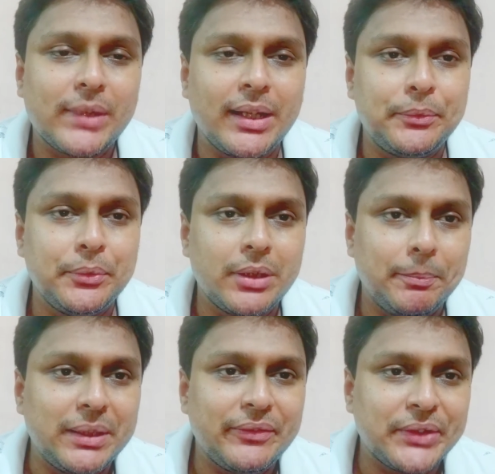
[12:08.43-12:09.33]
and took
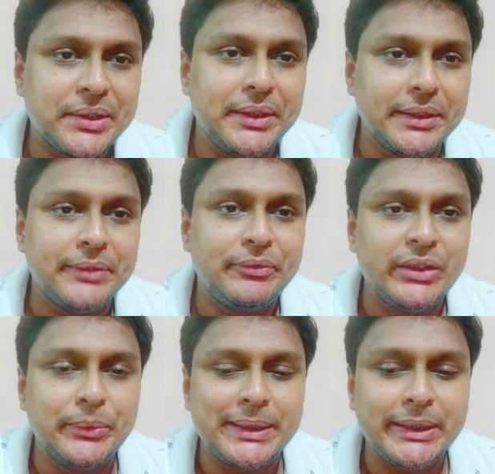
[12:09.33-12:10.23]
a bit of a creative
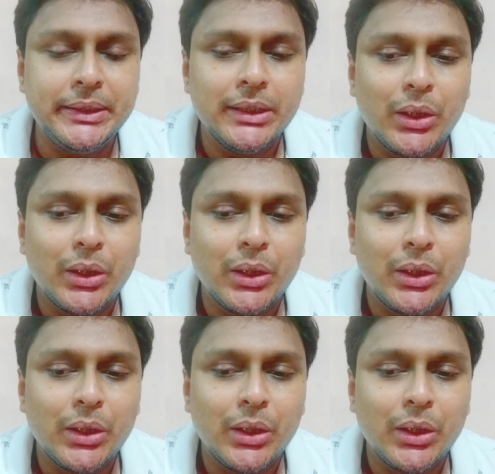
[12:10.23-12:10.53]
liberty